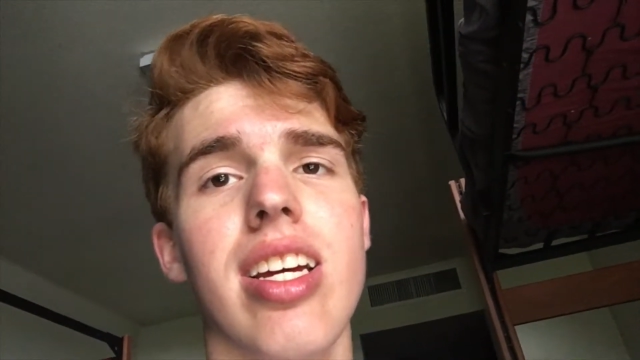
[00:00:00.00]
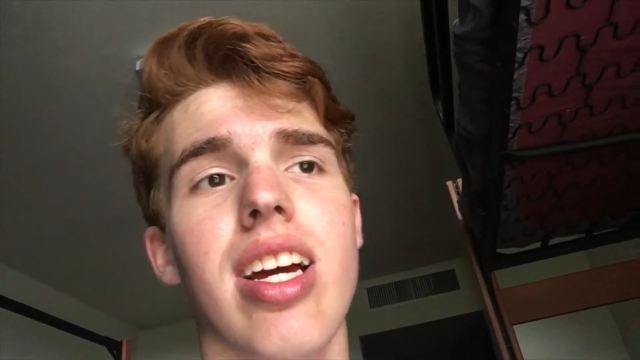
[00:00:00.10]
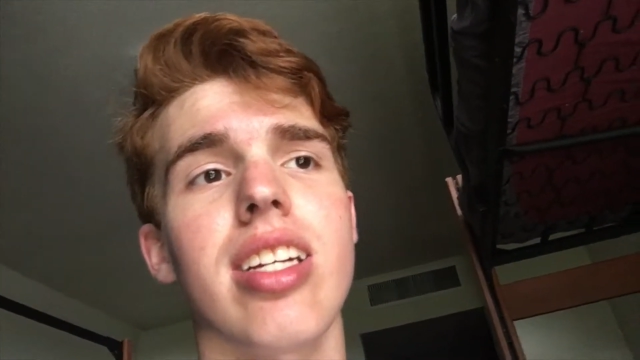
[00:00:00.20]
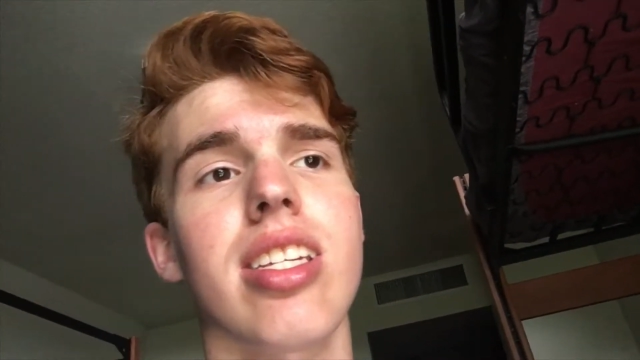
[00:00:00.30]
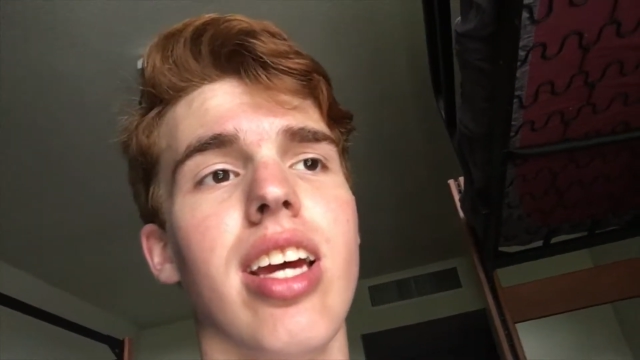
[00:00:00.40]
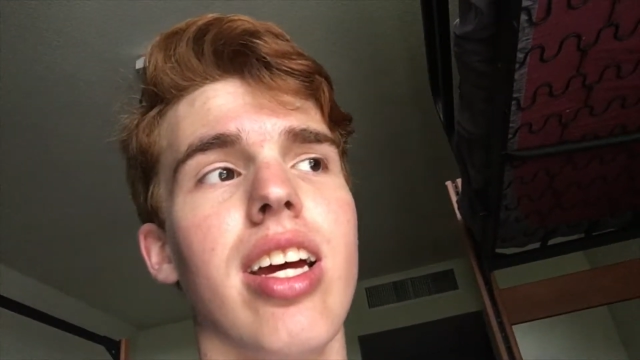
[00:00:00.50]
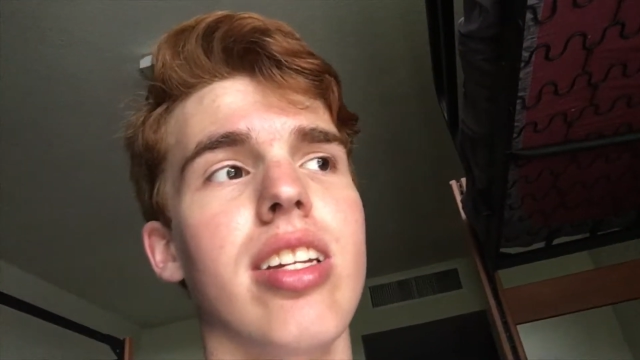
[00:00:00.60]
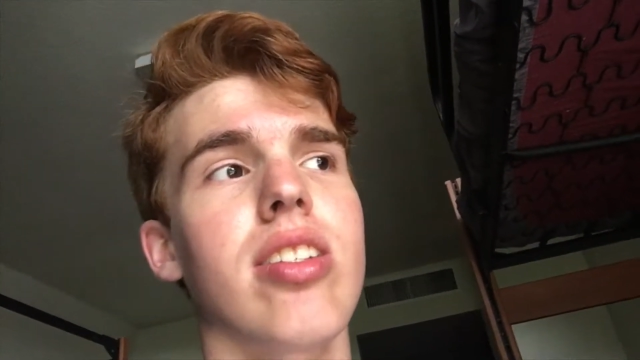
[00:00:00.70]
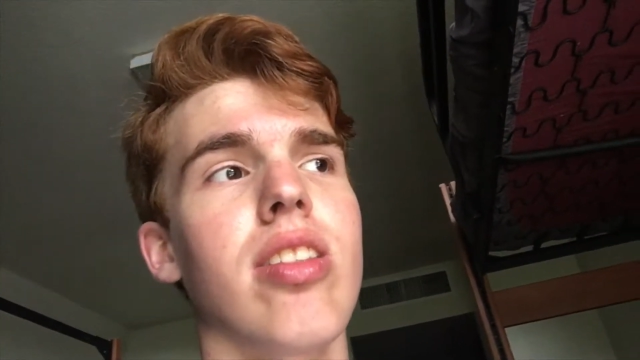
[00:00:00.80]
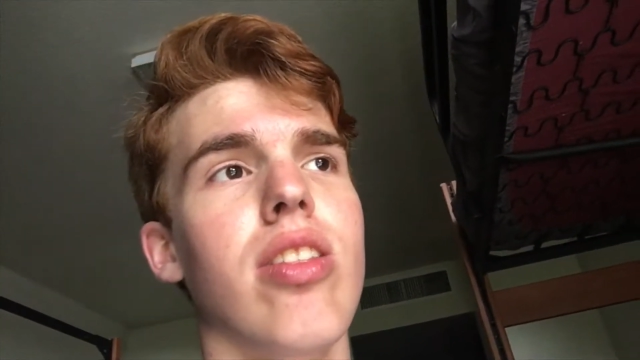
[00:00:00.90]
I just got
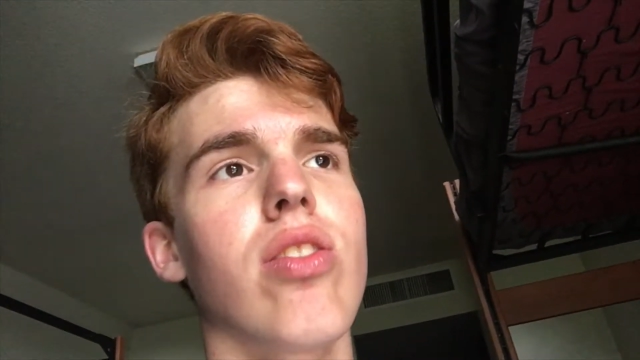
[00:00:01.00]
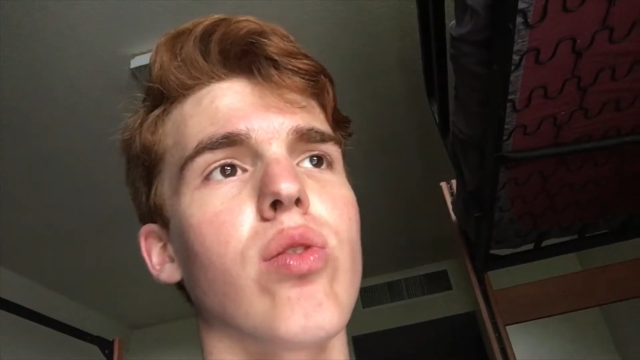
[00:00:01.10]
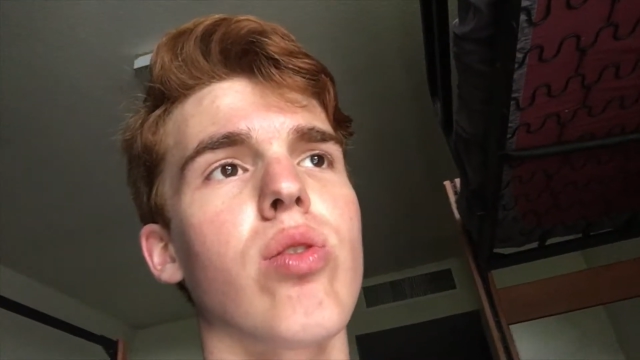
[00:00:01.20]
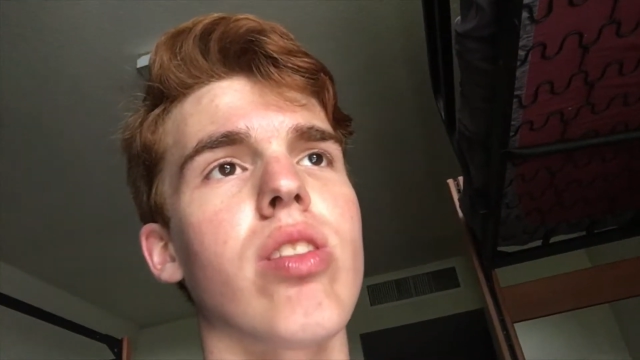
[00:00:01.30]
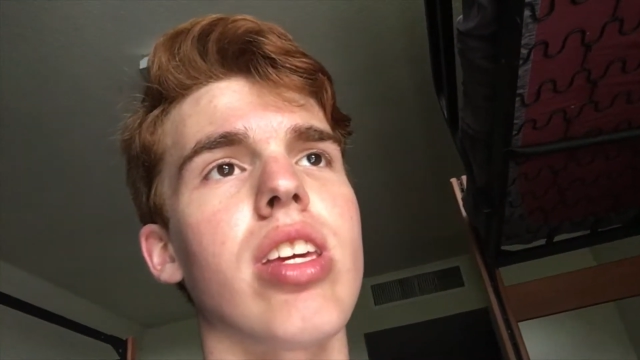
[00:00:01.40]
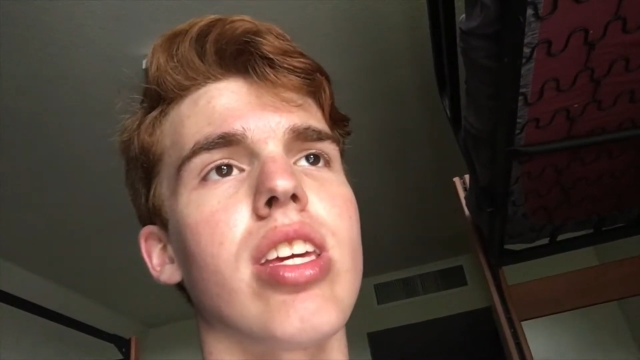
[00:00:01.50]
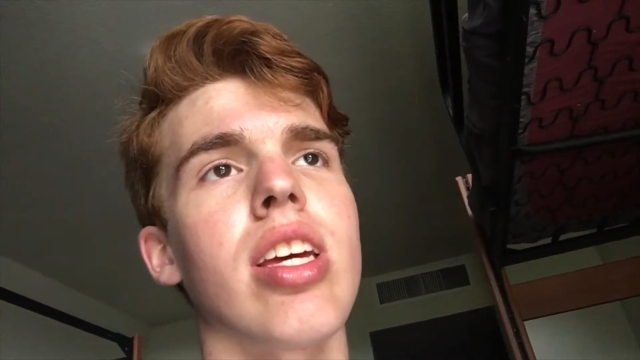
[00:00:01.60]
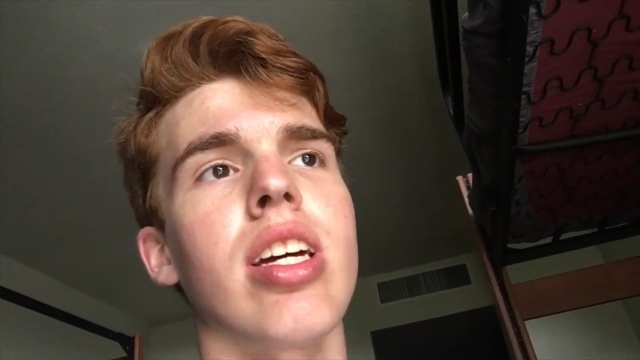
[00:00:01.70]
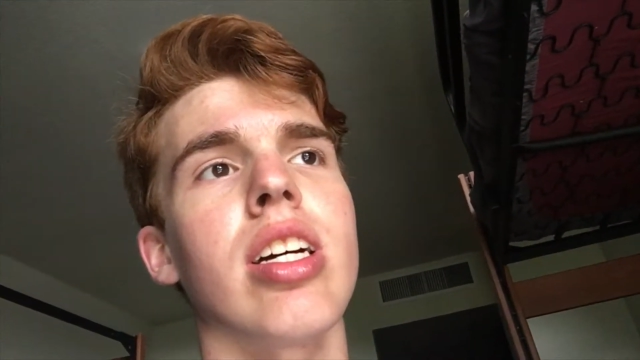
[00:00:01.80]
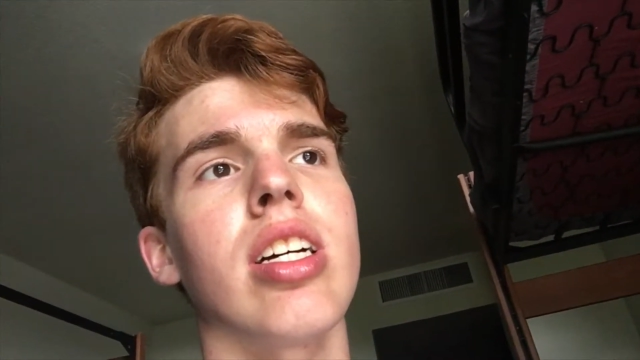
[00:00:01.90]
through the
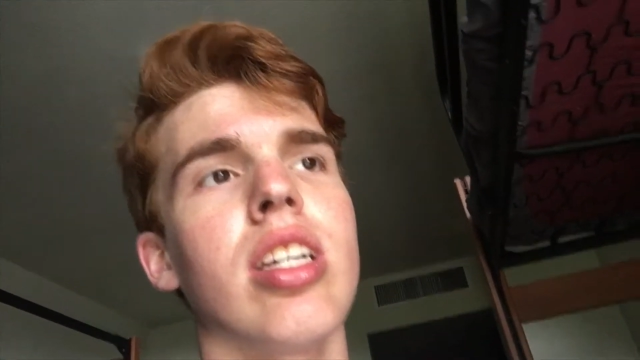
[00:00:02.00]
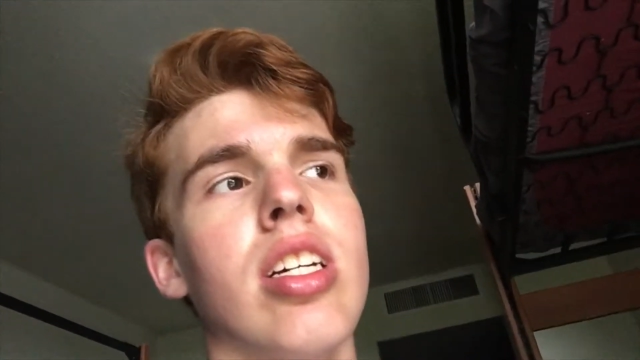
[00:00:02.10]
uh,